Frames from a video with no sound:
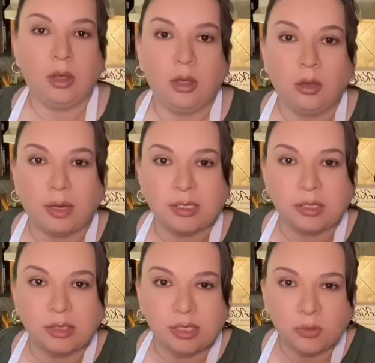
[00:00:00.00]
Okay, so
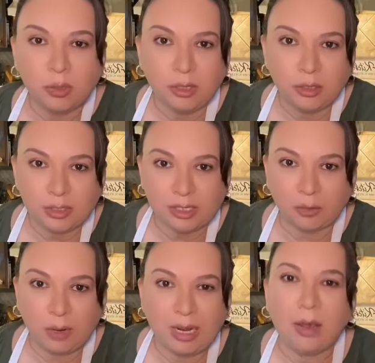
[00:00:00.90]
this is what it looks like
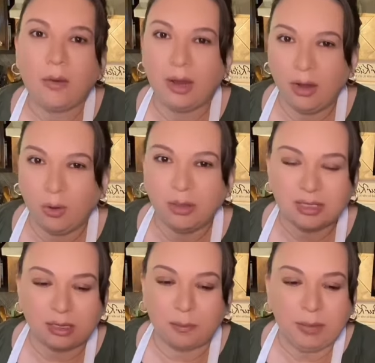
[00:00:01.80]
right now. I know it looks
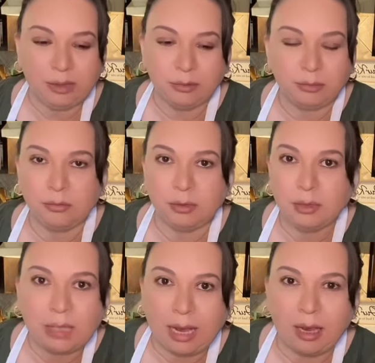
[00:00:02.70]
like a big old
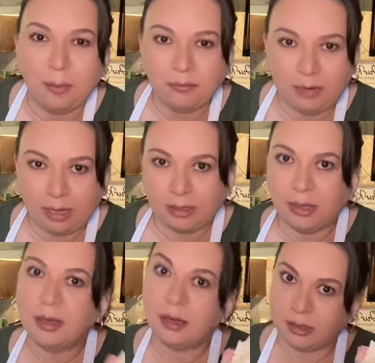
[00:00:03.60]
glob of
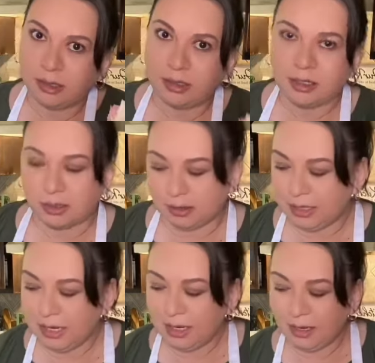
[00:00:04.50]
nothing until I start to
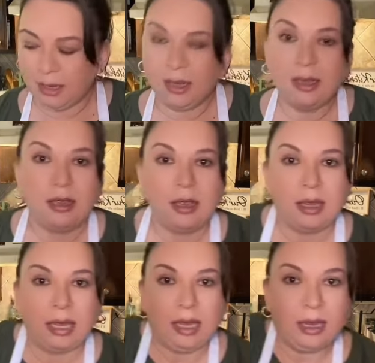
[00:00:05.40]
knead it.
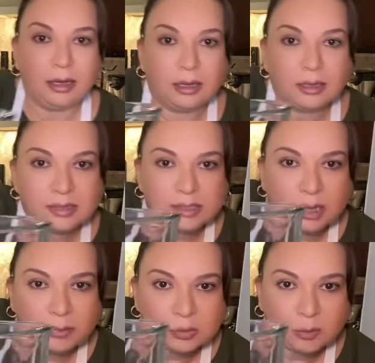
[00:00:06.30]
And this is how
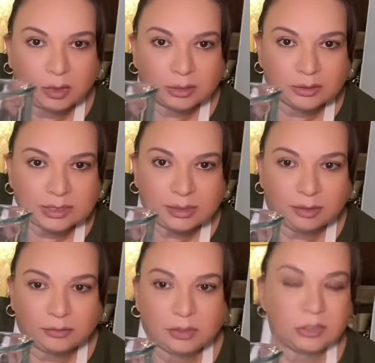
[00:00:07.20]
much water is
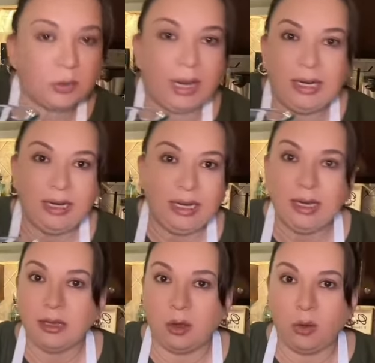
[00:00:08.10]
left, so I didn't
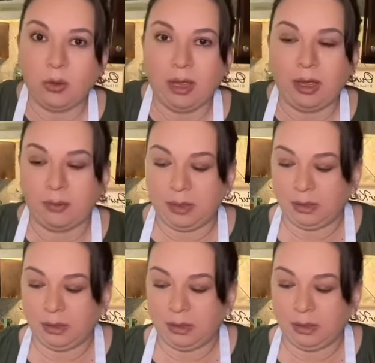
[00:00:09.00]
need the whole cup.